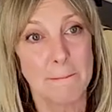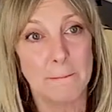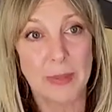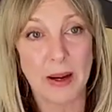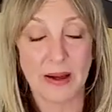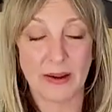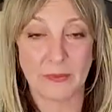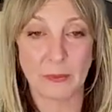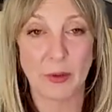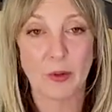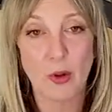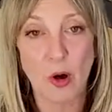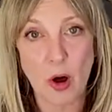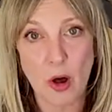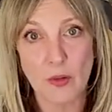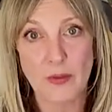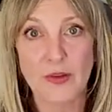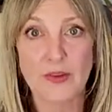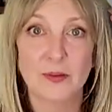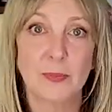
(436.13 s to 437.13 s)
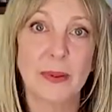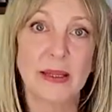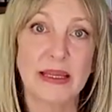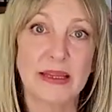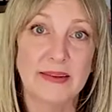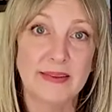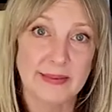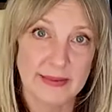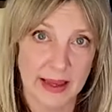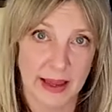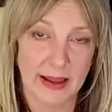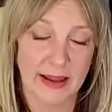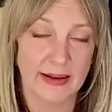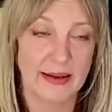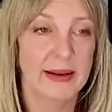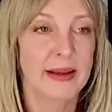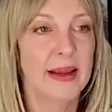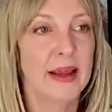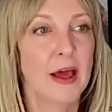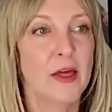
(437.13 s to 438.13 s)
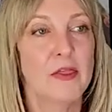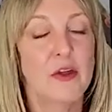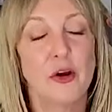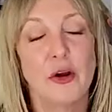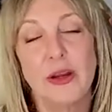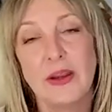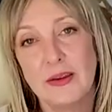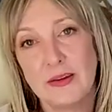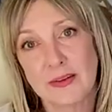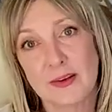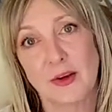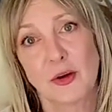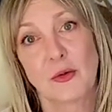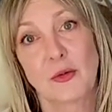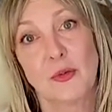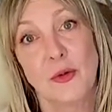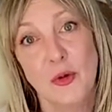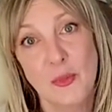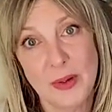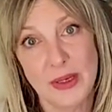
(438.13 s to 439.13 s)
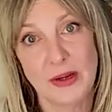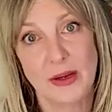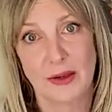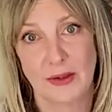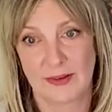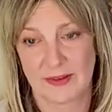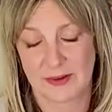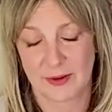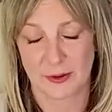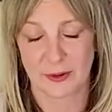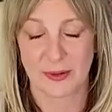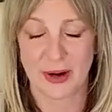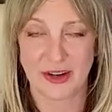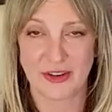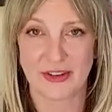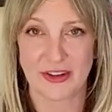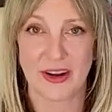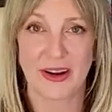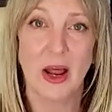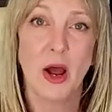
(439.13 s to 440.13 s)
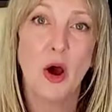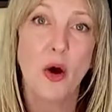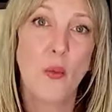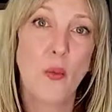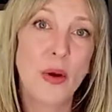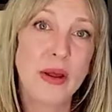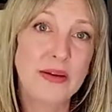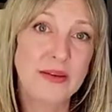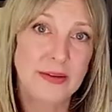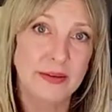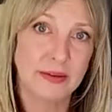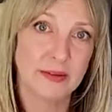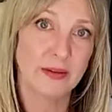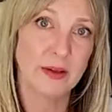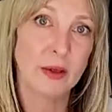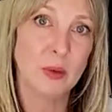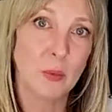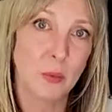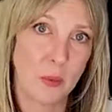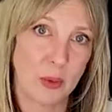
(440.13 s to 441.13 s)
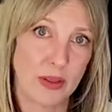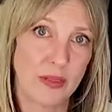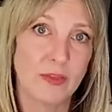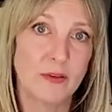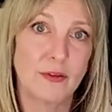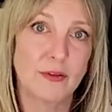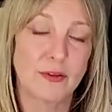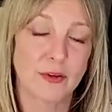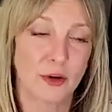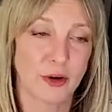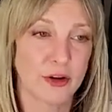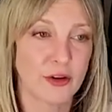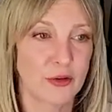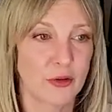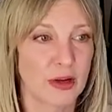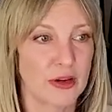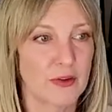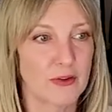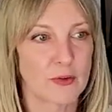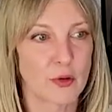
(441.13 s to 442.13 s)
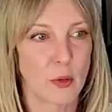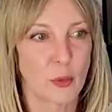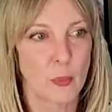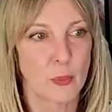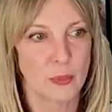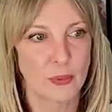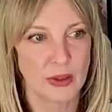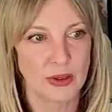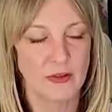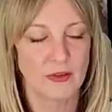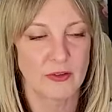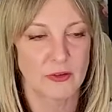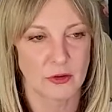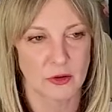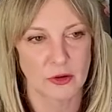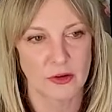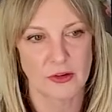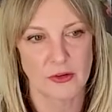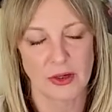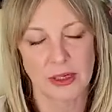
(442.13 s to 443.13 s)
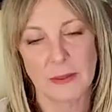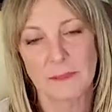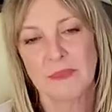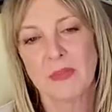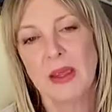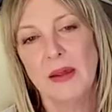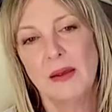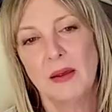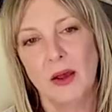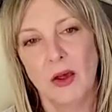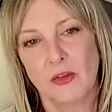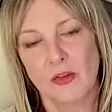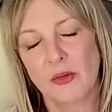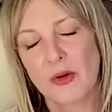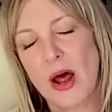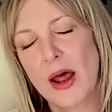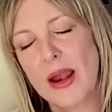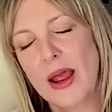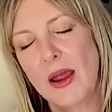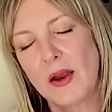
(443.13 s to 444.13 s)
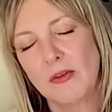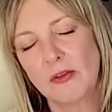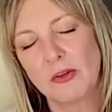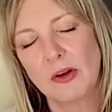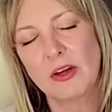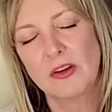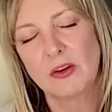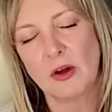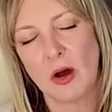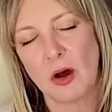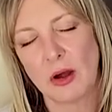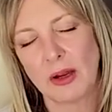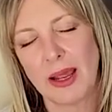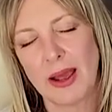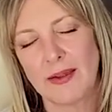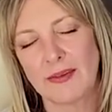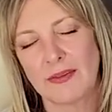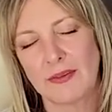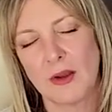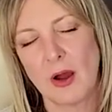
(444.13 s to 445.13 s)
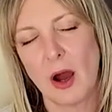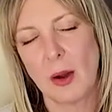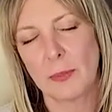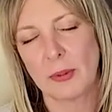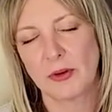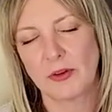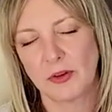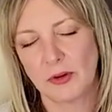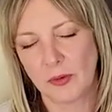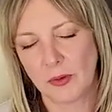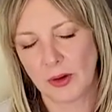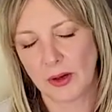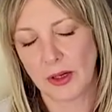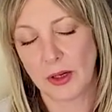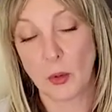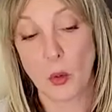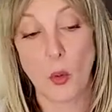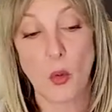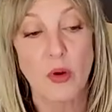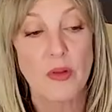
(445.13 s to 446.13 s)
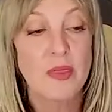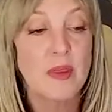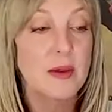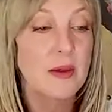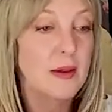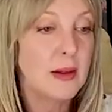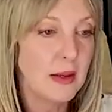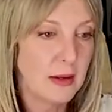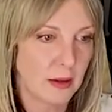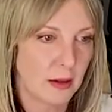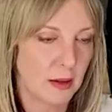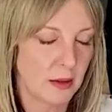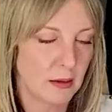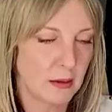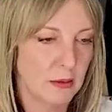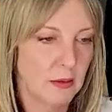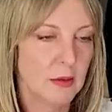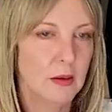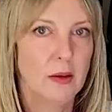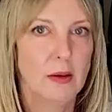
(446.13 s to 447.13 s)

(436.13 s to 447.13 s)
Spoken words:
But with all this being said, there is a grooming consideration when dealing with surgery, so pre-surgery. So not every dog has the opportunity or the need